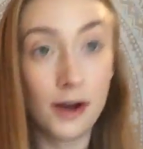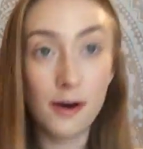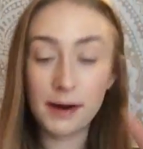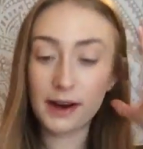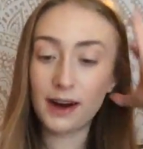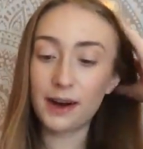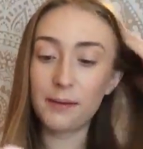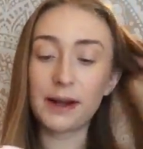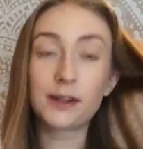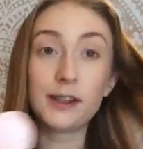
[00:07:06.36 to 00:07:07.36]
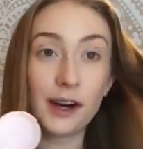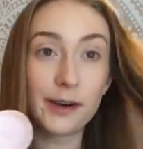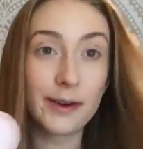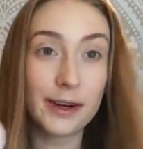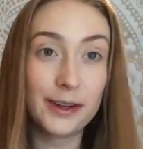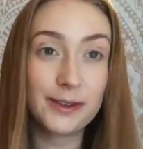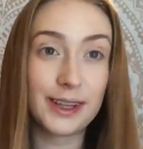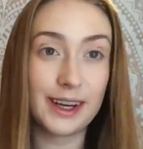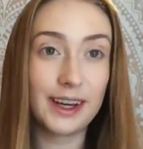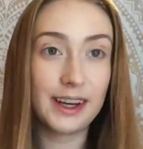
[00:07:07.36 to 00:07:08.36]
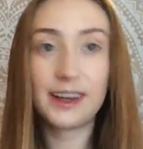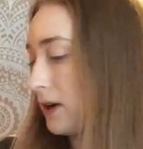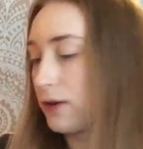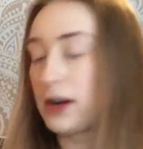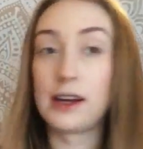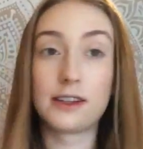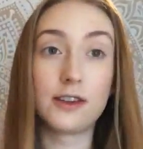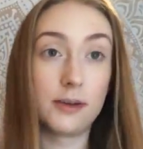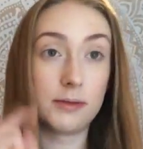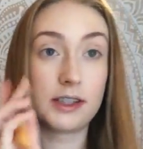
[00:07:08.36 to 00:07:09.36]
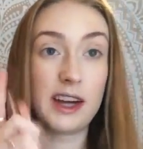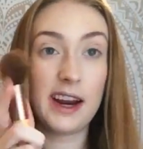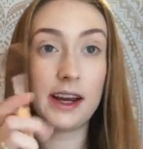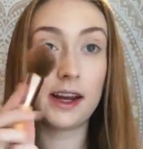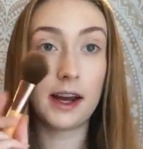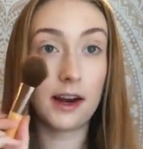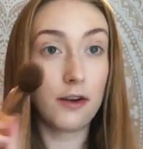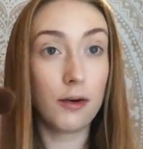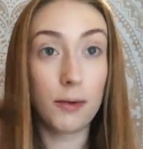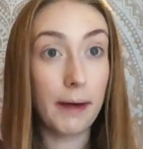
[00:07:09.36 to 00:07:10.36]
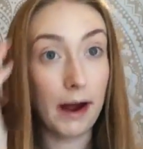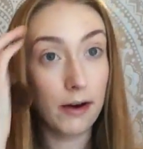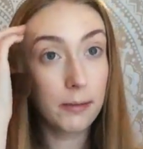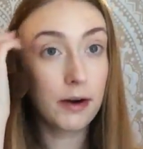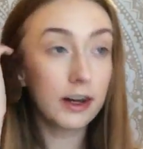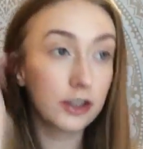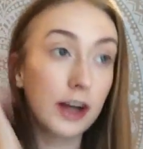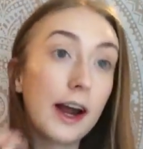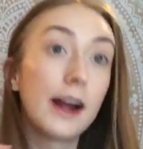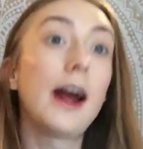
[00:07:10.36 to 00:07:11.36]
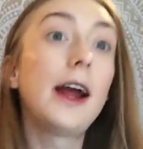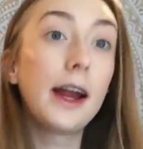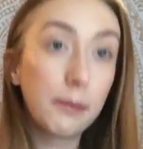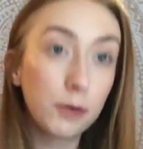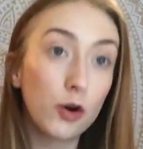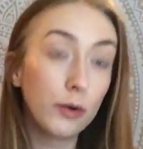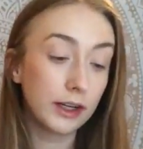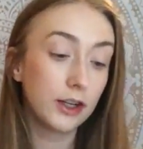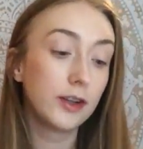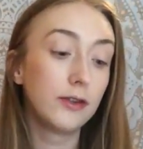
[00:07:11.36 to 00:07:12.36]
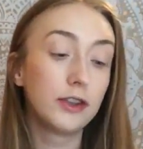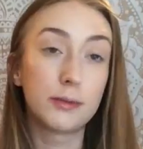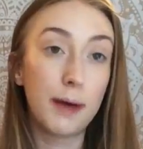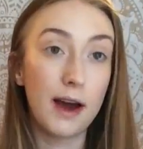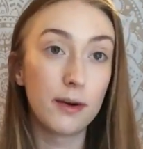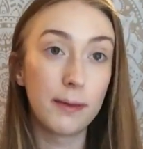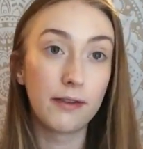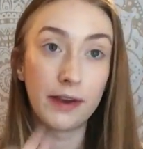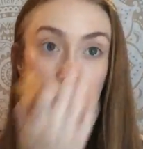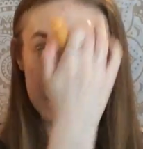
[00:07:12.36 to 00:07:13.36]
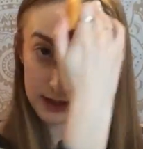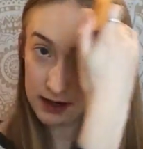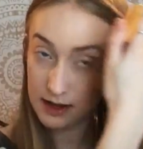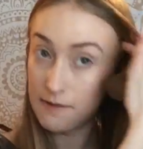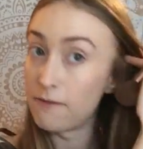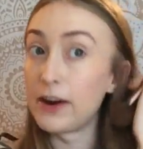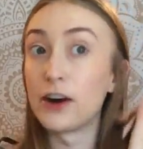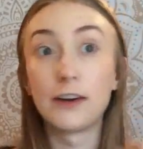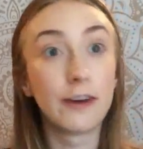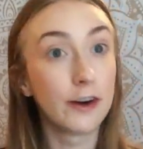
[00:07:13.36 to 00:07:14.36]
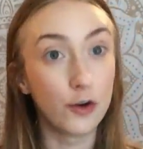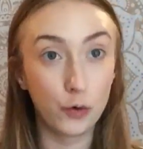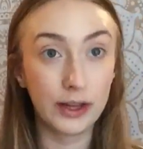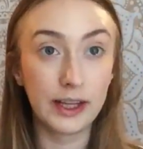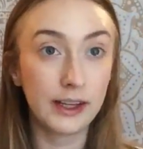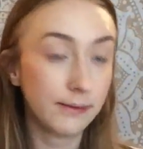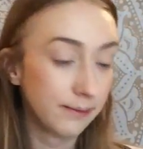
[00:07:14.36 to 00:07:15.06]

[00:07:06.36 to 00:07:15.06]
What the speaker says: Oh my god, it makes me not even want to use it. But okay, so I'm just taking a normal powder brush, and I am going to just powder my face because I'm very, very oily.